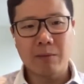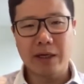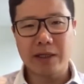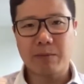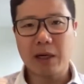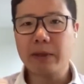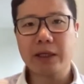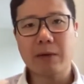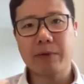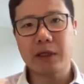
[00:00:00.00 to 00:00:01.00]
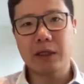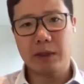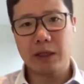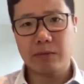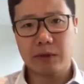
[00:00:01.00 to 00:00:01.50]
But as a public company, it
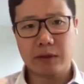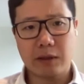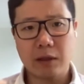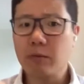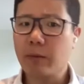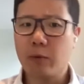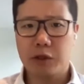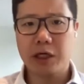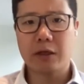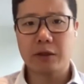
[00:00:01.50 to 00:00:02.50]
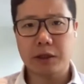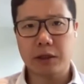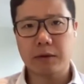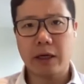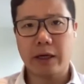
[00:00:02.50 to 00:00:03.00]
becomes a little bit more challenging